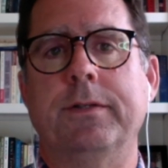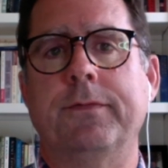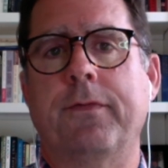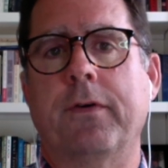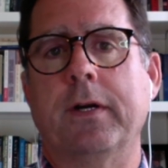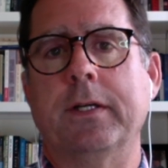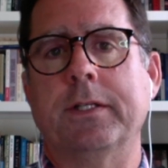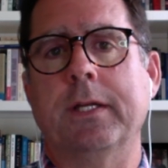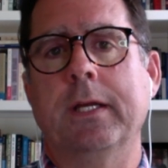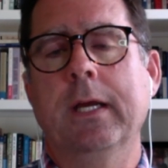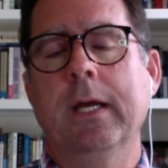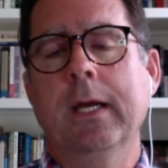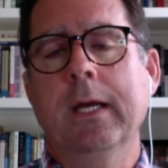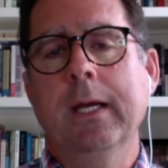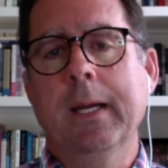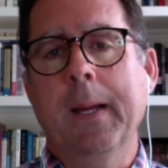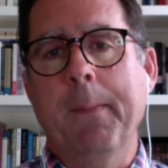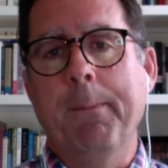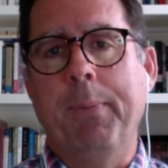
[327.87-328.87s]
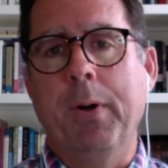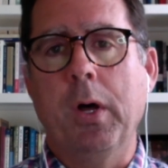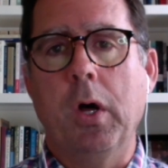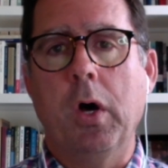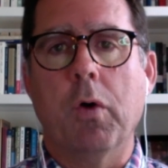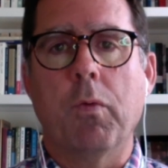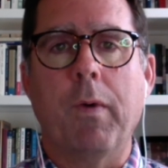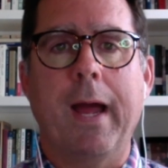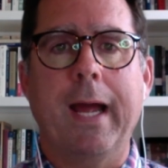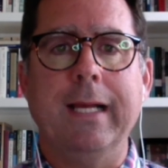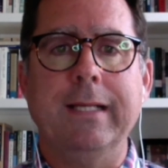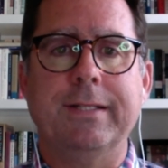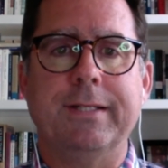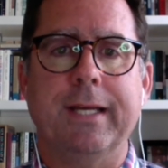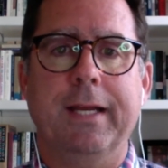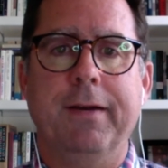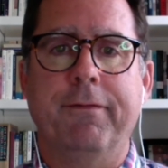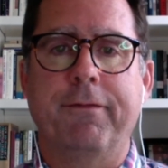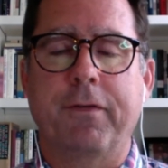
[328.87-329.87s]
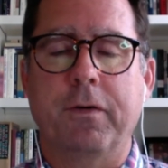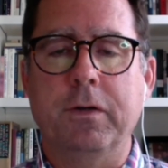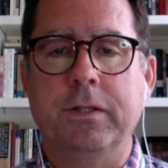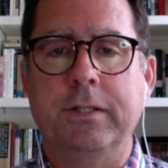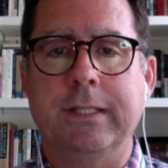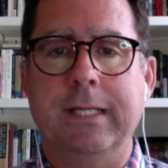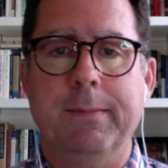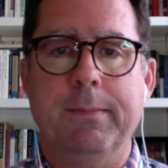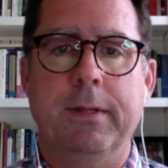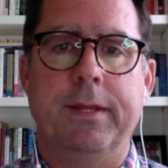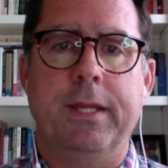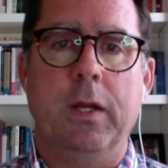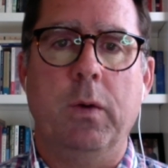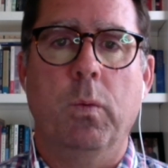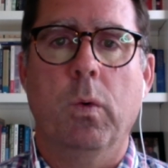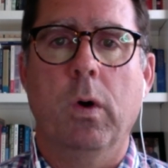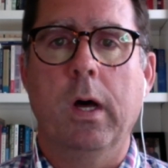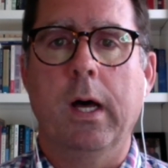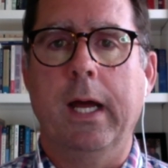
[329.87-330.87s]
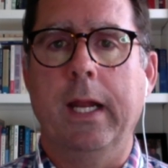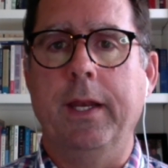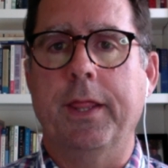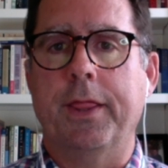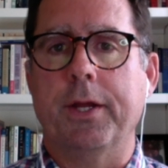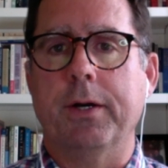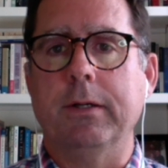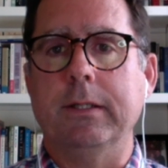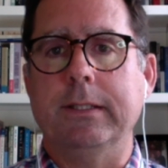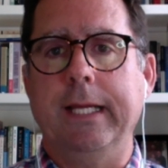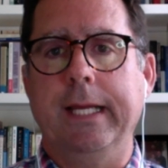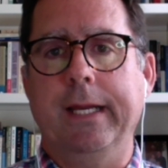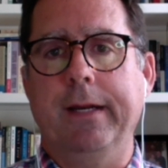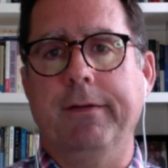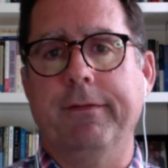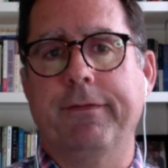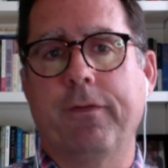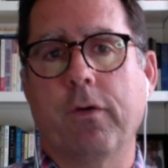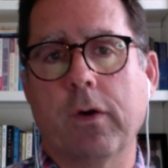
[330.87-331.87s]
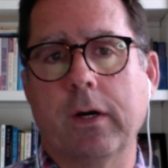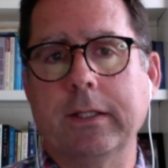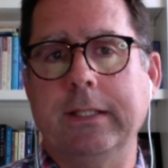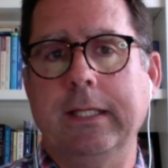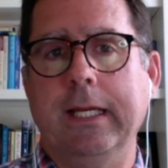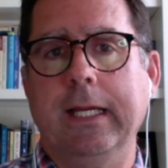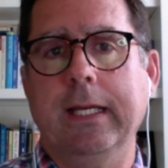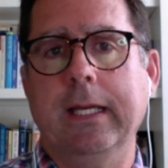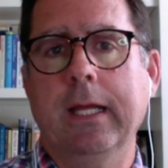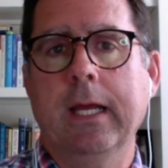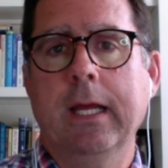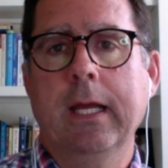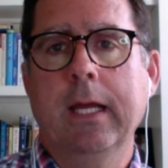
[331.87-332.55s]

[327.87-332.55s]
For as Paul writes in 1 Timothy 1 13 and 14,